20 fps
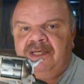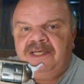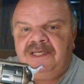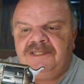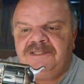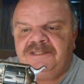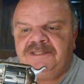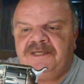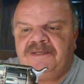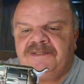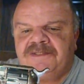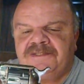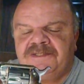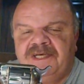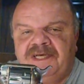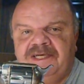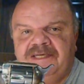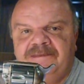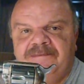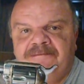Here's the other
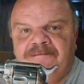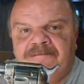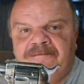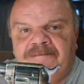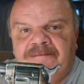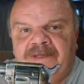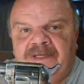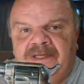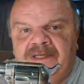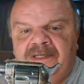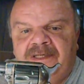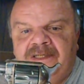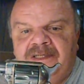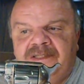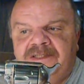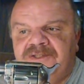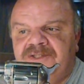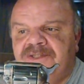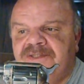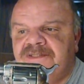side.
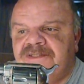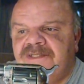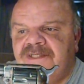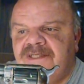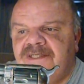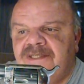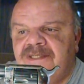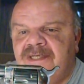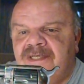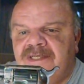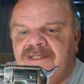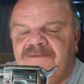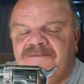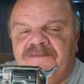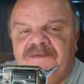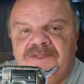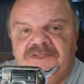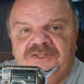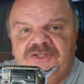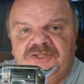As you can see,
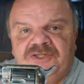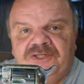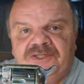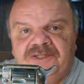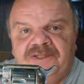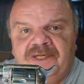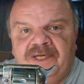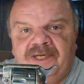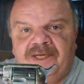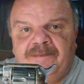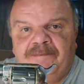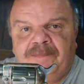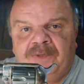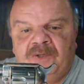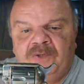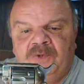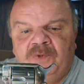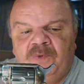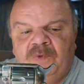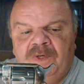finished in
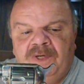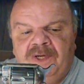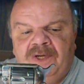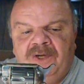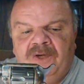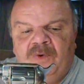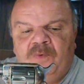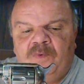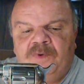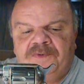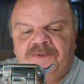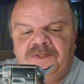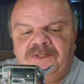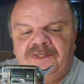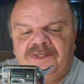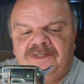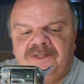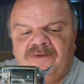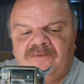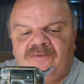blue with
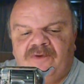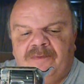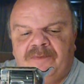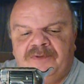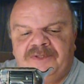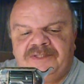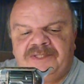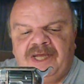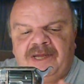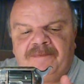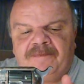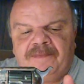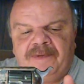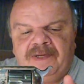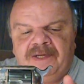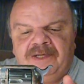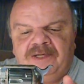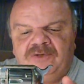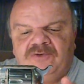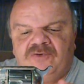the rubber type
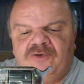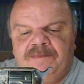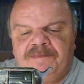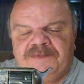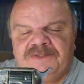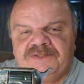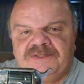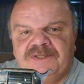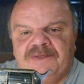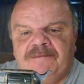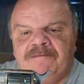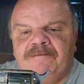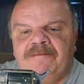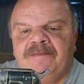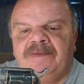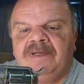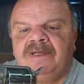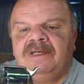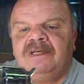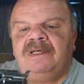grips.
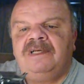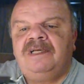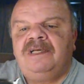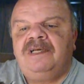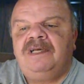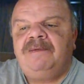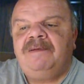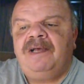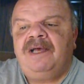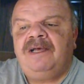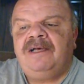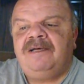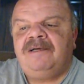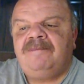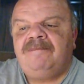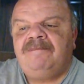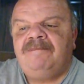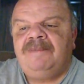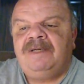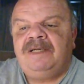
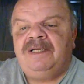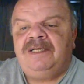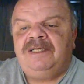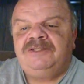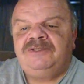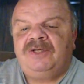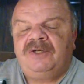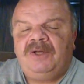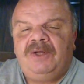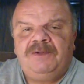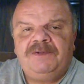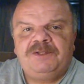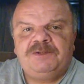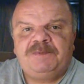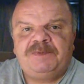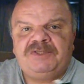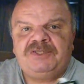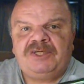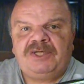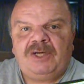To load this
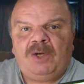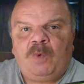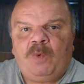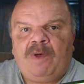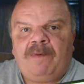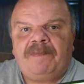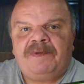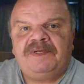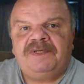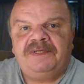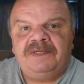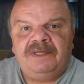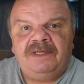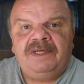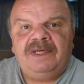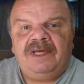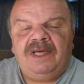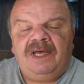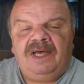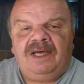particular weapon,
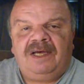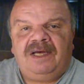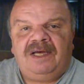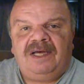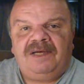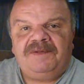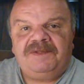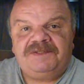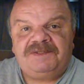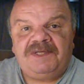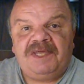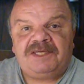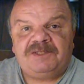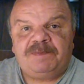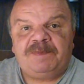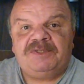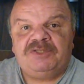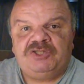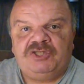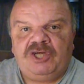this has
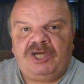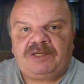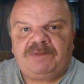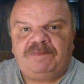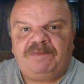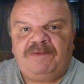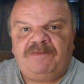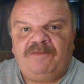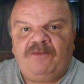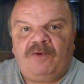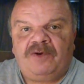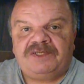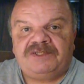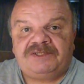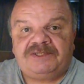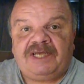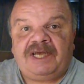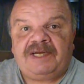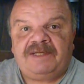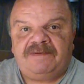been checked before I
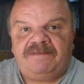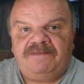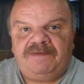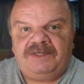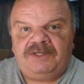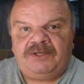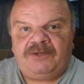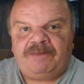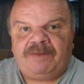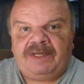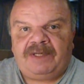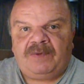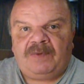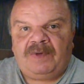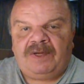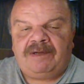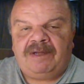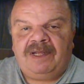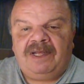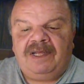started the video, by the
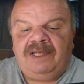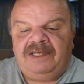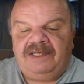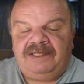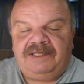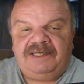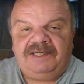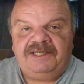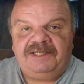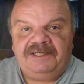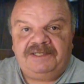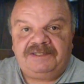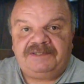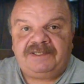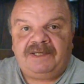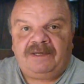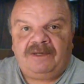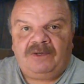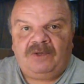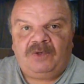way, and it is
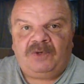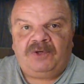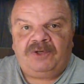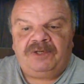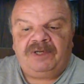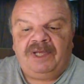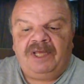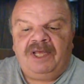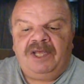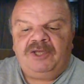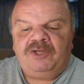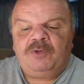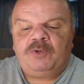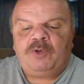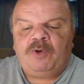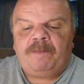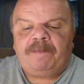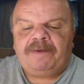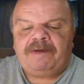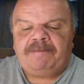unloaded. You
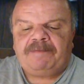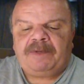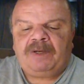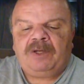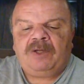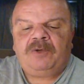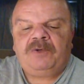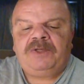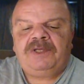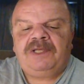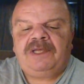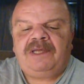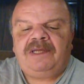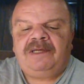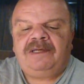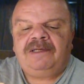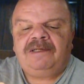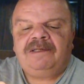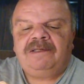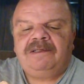would open up the loading
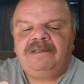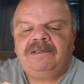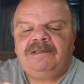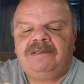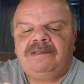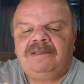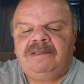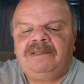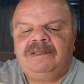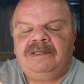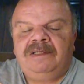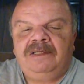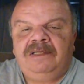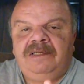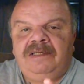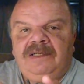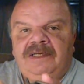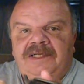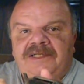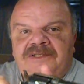gate,
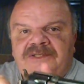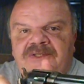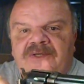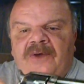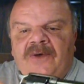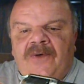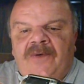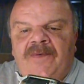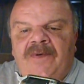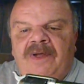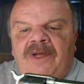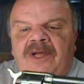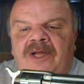like so,